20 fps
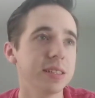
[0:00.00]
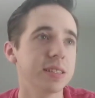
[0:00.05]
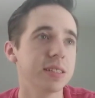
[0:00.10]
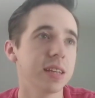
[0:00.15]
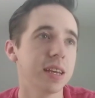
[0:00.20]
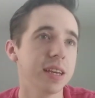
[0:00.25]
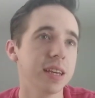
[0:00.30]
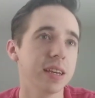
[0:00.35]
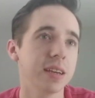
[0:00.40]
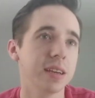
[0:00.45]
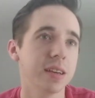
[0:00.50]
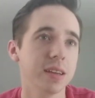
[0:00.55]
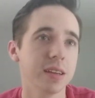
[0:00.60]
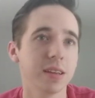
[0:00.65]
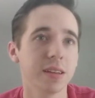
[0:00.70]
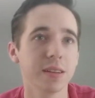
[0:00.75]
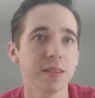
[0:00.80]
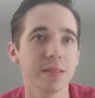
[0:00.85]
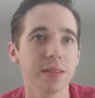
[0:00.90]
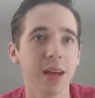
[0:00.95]
like,
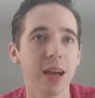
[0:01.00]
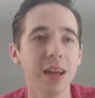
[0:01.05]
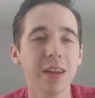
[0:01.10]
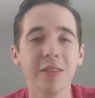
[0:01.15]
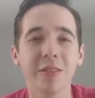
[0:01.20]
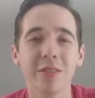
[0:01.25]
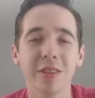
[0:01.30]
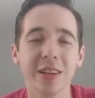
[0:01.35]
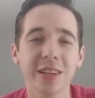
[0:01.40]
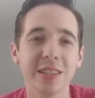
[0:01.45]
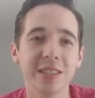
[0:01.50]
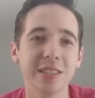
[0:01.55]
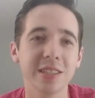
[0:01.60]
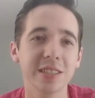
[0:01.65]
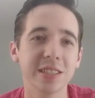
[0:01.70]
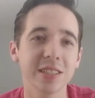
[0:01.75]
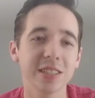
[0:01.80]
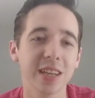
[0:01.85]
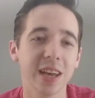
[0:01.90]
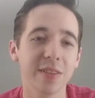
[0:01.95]
I don't, it
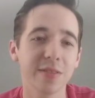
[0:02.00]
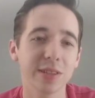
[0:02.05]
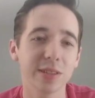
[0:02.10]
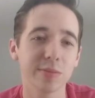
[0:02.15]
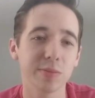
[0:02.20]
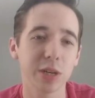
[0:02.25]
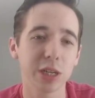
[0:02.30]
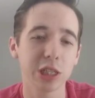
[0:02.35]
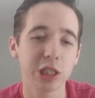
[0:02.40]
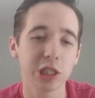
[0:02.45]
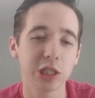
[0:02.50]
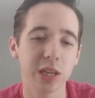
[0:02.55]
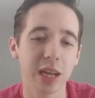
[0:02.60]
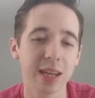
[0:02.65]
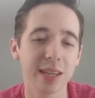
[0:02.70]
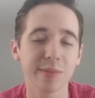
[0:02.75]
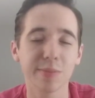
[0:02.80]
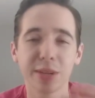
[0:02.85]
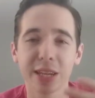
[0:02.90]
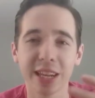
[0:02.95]
just doesn't have as
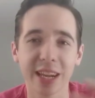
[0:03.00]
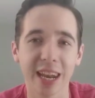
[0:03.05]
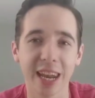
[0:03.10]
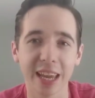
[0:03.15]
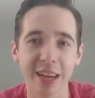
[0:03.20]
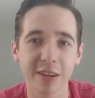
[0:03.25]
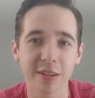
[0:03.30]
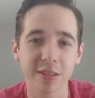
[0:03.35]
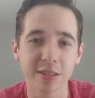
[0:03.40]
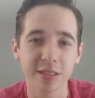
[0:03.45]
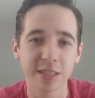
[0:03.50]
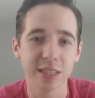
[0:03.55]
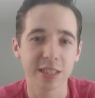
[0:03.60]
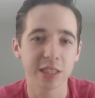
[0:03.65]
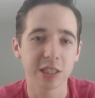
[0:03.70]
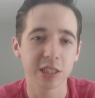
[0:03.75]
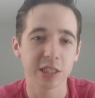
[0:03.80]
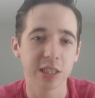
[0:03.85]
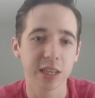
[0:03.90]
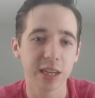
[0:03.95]
many layers. It's
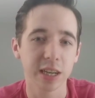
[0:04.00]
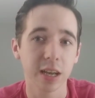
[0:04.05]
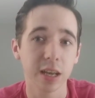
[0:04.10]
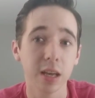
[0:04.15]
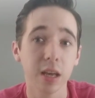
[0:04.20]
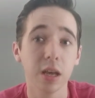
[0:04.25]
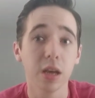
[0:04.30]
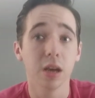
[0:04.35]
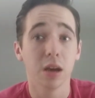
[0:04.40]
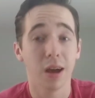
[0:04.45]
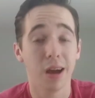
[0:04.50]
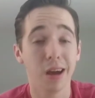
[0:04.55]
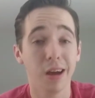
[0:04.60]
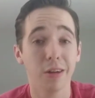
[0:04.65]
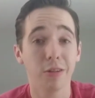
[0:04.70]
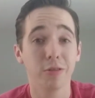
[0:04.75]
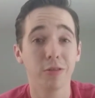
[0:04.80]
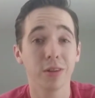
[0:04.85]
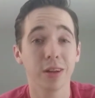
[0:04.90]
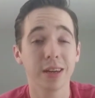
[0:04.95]
just like, I
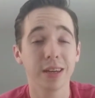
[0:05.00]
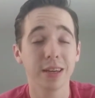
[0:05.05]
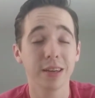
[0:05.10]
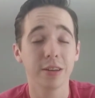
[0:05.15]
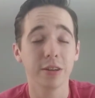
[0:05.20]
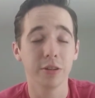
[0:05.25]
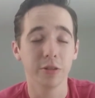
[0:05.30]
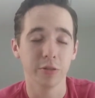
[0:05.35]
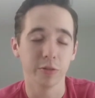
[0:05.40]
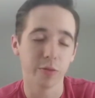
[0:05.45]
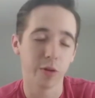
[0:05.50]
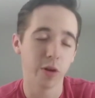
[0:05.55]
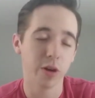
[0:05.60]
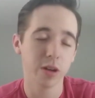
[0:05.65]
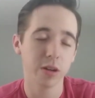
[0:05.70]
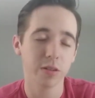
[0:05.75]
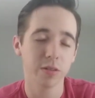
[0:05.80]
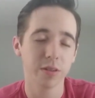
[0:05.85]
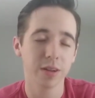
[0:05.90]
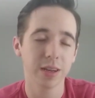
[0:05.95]
don't like you. Well,
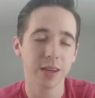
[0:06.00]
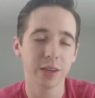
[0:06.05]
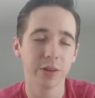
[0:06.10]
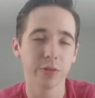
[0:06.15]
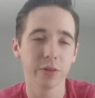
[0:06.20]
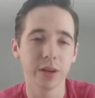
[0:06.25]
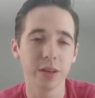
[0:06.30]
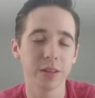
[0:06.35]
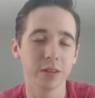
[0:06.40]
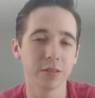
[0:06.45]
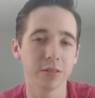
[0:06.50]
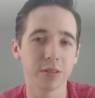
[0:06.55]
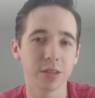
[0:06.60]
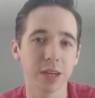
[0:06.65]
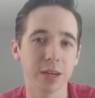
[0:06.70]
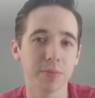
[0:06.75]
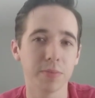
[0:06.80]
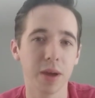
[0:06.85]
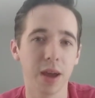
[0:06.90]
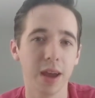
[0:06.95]
I don't like you either,
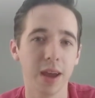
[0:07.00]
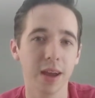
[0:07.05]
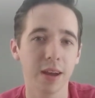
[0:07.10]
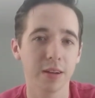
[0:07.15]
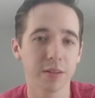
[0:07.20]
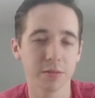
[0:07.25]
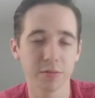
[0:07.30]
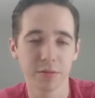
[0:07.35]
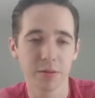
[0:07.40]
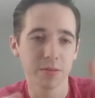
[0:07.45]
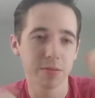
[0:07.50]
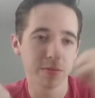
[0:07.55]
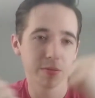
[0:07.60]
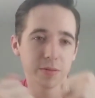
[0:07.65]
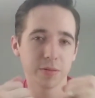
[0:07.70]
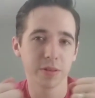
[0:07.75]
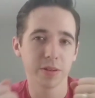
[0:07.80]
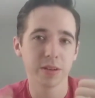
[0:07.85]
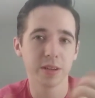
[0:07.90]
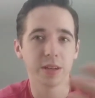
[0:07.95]
dickbag,
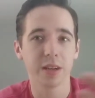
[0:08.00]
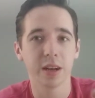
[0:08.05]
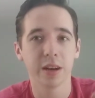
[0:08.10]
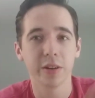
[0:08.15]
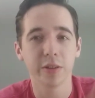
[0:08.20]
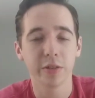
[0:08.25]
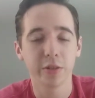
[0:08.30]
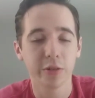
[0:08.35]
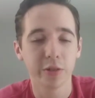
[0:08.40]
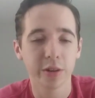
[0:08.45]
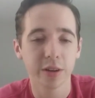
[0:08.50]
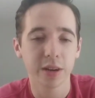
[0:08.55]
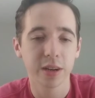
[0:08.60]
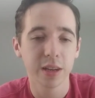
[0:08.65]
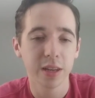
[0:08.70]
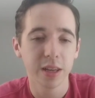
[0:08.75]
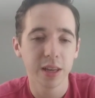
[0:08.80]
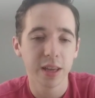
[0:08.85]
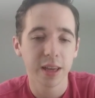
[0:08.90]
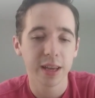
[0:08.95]
or, you know, or
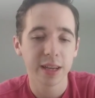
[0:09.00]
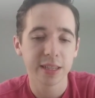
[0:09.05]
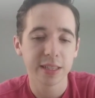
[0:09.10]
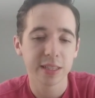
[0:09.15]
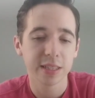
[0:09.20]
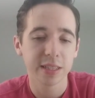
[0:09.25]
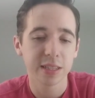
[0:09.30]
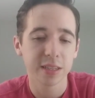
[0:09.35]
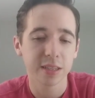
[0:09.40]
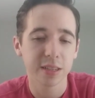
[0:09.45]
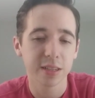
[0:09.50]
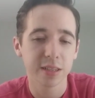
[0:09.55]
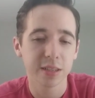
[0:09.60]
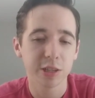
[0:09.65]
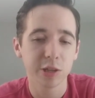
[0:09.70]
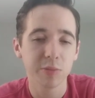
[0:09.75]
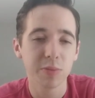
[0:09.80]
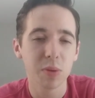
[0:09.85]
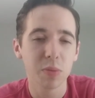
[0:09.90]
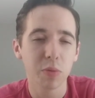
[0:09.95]
it's
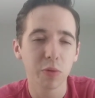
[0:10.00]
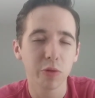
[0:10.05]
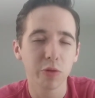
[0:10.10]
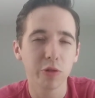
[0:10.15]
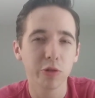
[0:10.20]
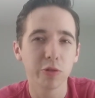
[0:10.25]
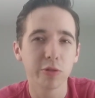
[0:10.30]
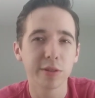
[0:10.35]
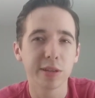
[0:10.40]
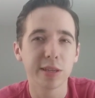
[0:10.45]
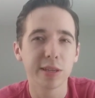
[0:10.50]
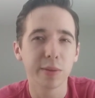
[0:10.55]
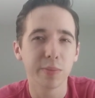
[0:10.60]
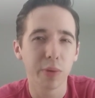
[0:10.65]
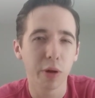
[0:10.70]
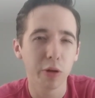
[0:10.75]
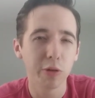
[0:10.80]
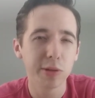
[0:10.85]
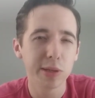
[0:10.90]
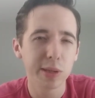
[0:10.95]
two people who are
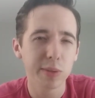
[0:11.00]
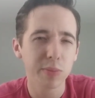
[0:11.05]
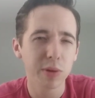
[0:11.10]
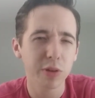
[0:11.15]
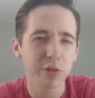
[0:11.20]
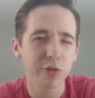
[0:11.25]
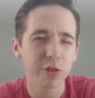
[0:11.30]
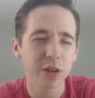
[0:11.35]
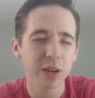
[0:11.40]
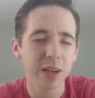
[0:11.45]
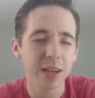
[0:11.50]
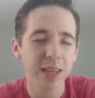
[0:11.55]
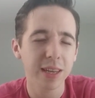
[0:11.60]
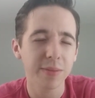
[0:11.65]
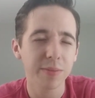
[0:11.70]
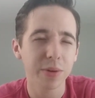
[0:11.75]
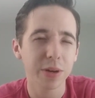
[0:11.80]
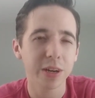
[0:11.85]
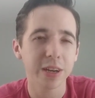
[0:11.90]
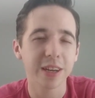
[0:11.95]
supposed to be friendly,
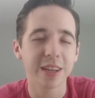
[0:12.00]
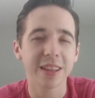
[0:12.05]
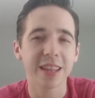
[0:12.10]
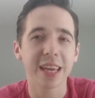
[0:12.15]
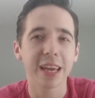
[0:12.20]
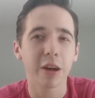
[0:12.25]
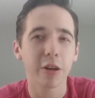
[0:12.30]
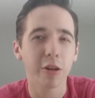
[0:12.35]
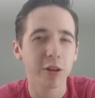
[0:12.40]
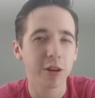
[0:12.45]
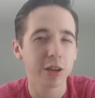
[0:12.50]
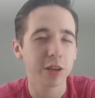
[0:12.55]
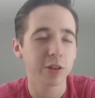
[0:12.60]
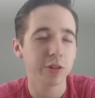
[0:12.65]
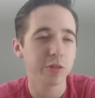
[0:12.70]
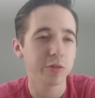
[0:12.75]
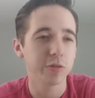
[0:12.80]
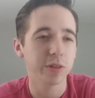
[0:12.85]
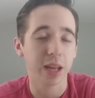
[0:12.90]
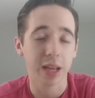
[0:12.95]
but they
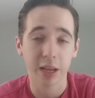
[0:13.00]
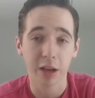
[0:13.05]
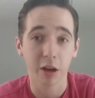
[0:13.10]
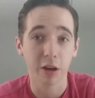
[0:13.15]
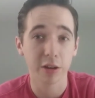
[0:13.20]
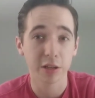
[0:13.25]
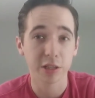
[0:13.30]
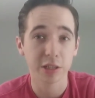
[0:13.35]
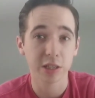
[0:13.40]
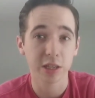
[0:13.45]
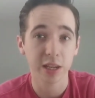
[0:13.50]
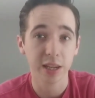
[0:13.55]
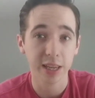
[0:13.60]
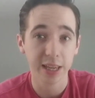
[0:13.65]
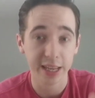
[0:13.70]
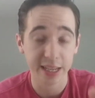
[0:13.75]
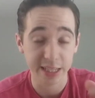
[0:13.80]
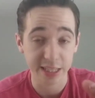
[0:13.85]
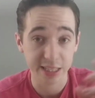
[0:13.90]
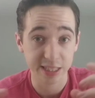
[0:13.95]
argue, like,
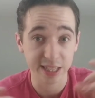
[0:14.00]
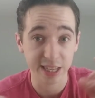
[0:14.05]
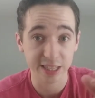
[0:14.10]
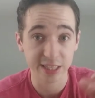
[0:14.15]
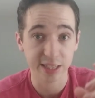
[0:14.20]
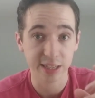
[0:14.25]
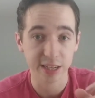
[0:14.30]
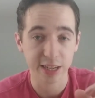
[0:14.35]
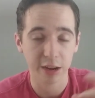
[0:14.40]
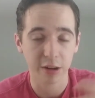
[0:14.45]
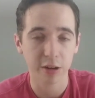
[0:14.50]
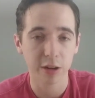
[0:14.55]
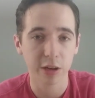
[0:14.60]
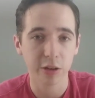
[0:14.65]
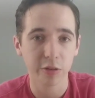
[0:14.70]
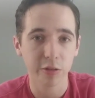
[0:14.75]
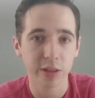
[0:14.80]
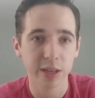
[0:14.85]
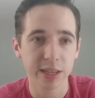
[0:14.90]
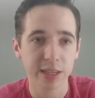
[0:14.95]
constantly, incessantly
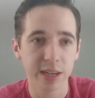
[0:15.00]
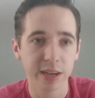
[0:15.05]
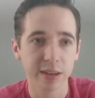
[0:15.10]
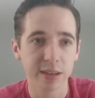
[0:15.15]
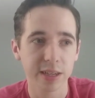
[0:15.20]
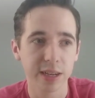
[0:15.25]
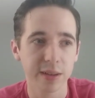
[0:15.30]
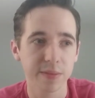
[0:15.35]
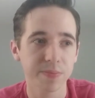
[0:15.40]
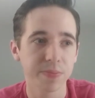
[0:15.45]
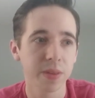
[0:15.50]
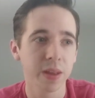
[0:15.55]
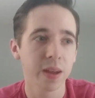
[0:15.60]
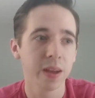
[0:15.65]
argue the entire time.